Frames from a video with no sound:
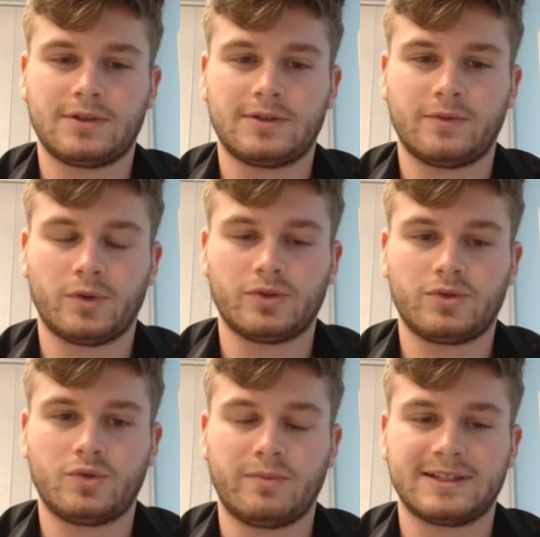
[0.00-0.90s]

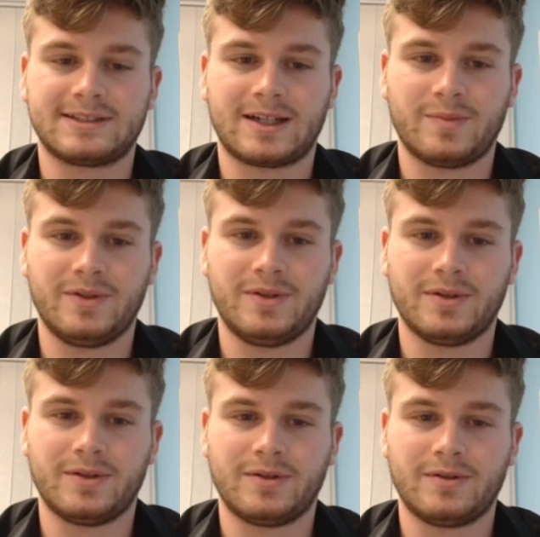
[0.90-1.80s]
want to mess up
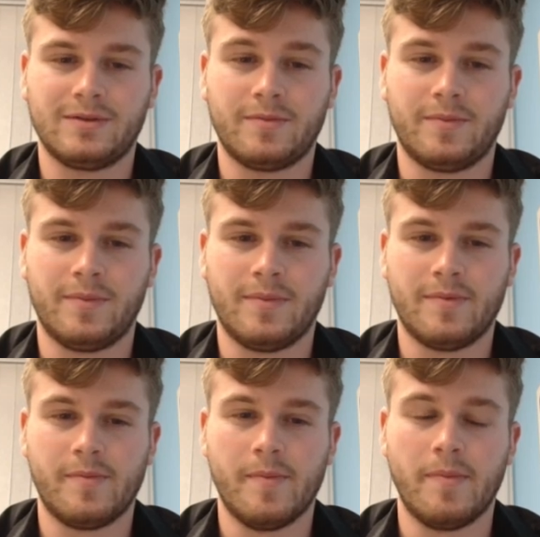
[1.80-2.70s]
the
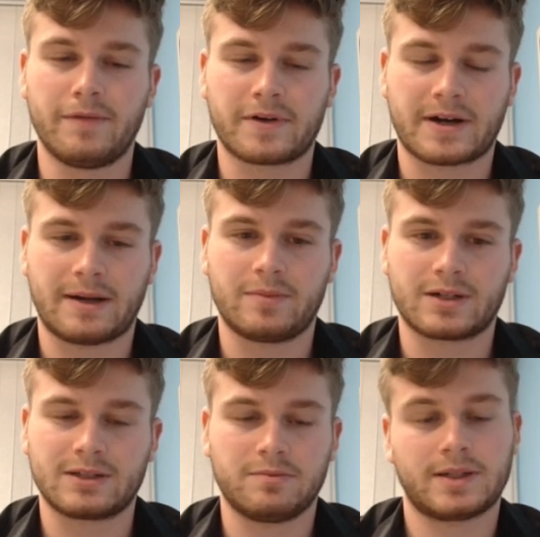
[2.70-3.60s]
buffer
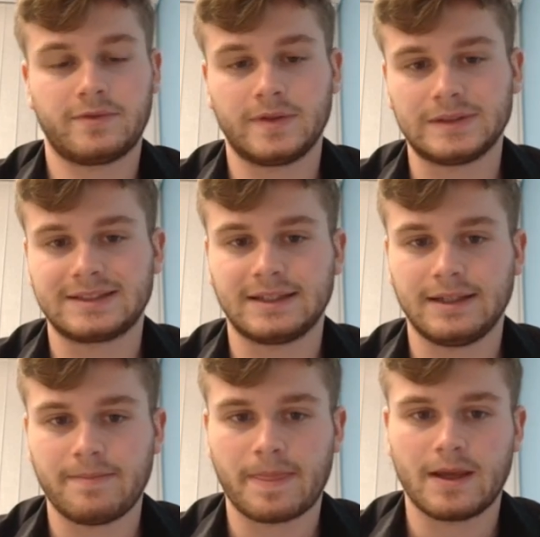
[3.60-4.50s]
numbers, but we will
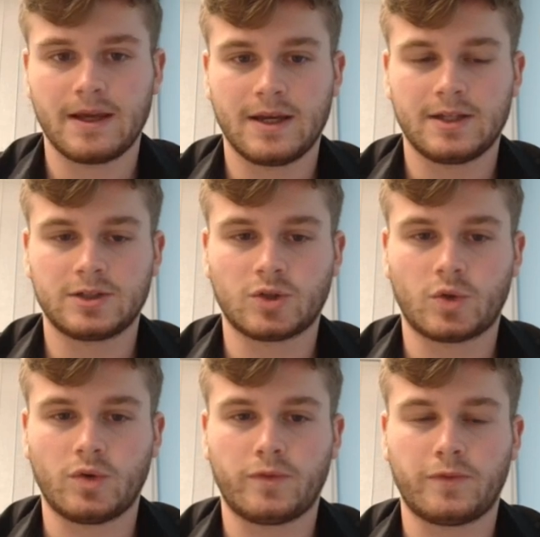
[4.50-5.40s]
see.
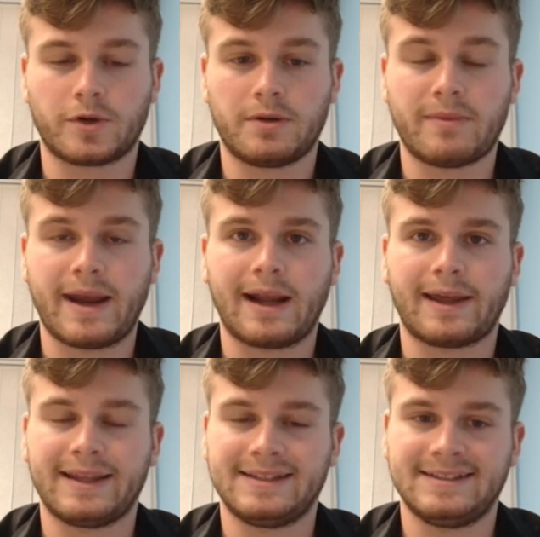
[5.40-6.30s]
So for the main
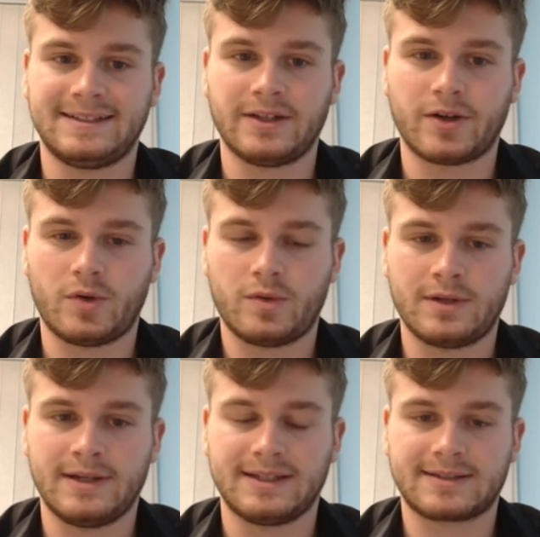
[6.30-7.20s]
line it's 0,
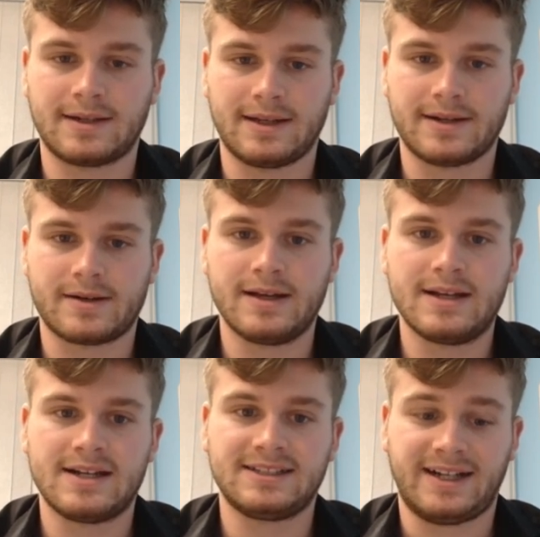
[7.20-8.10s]
that's clear.
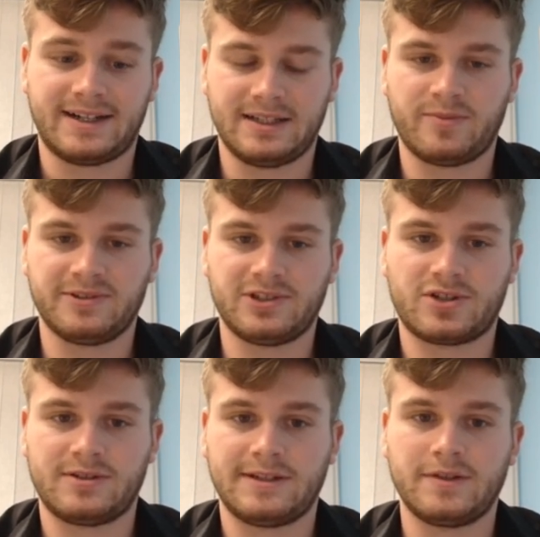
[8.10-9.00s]
Starting
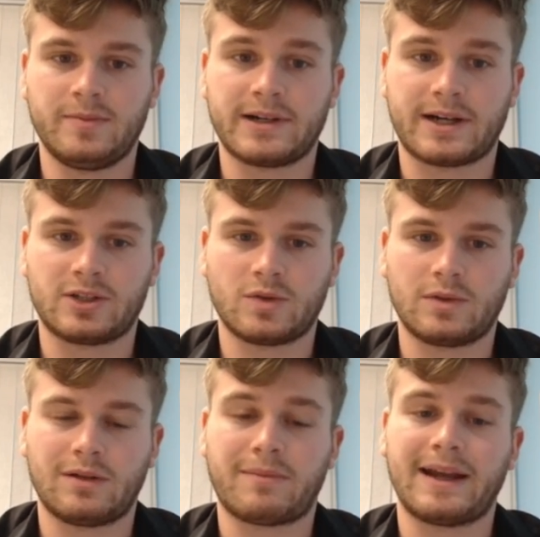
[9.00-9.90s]
position, that will be rates
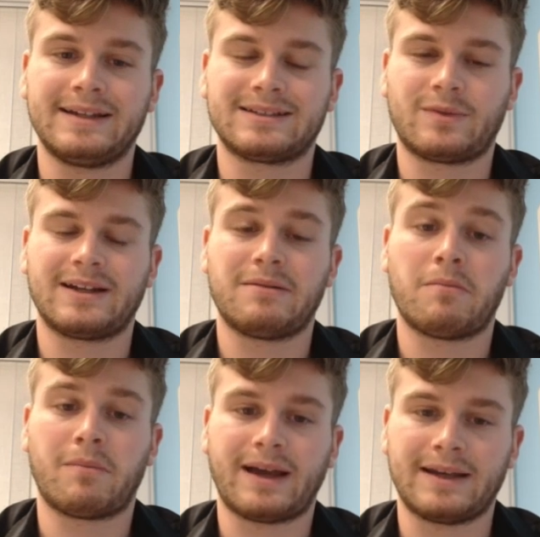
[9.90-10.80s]
total -1
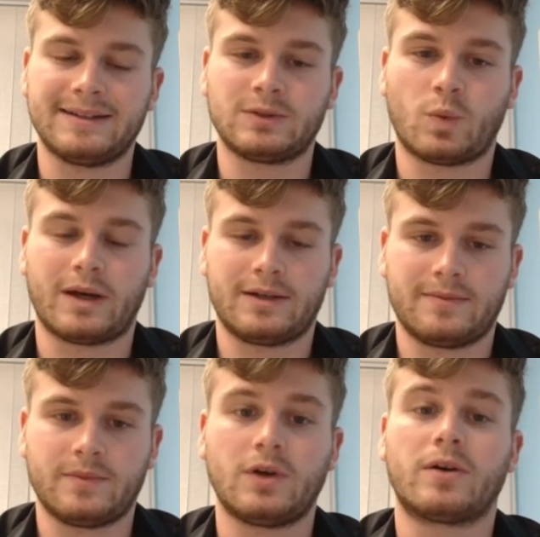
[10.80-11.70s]

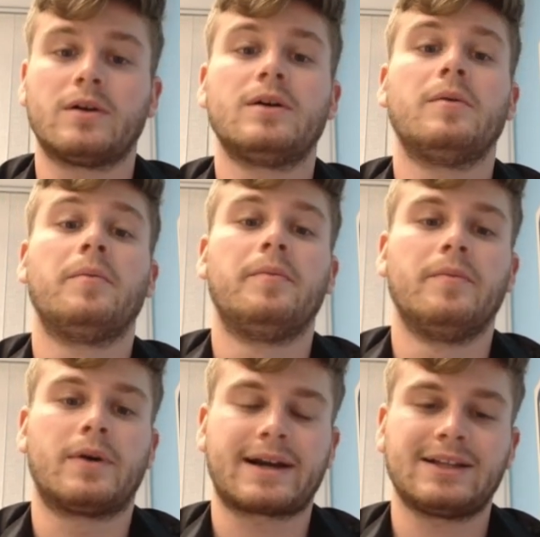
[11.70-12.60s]
-1, or
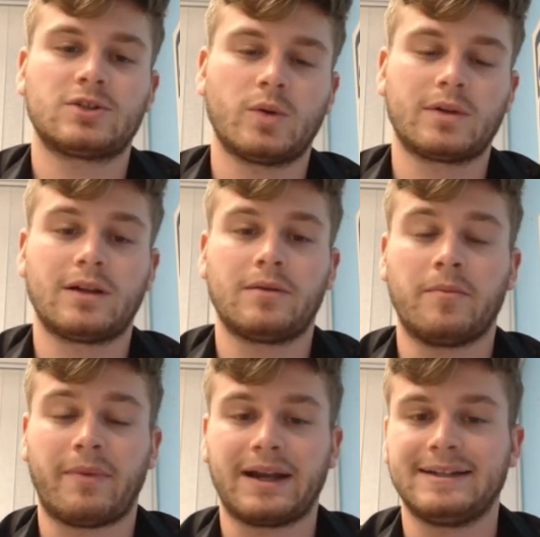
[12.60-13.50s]
rates total
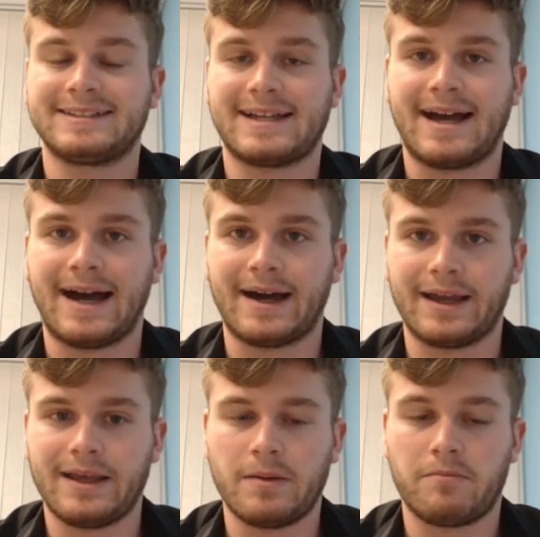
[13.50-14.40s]
minus
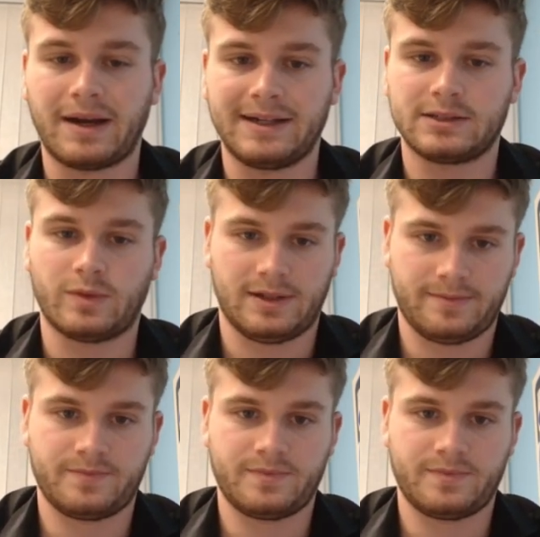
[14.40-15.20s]
I -1.